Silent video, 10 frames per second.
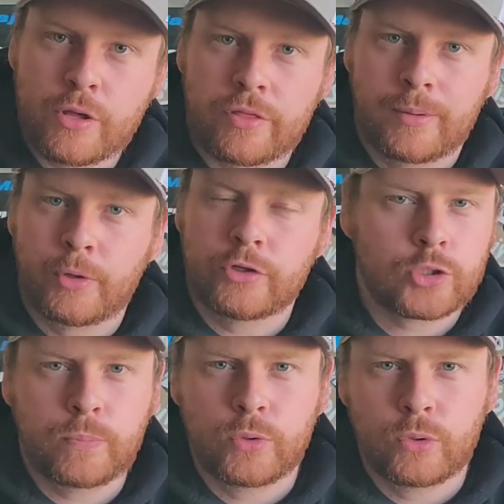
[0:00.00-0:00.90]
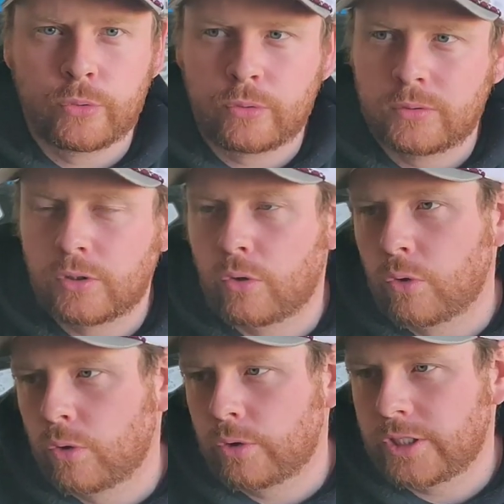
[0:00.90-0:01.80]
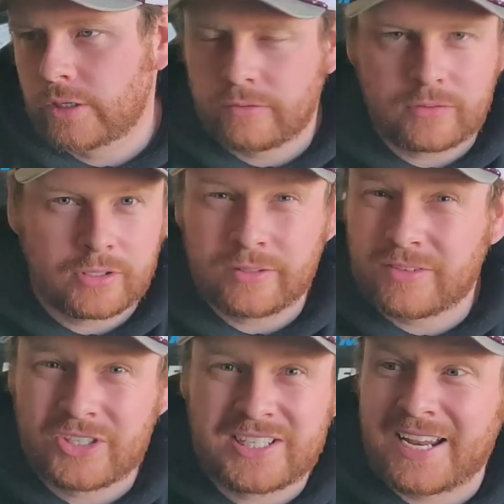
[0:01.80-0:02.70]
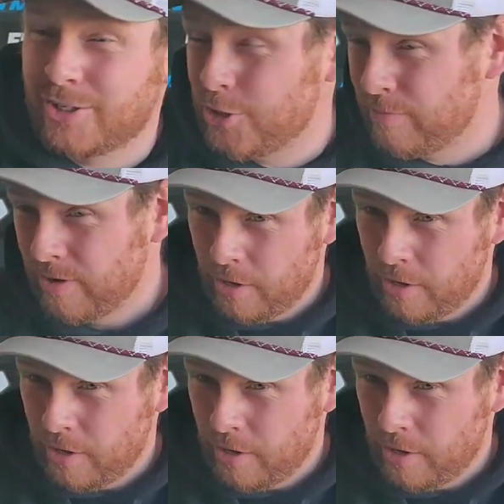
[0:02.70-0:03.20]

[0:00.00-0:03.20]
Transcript: your thumb on the spool, or, you know, the standard,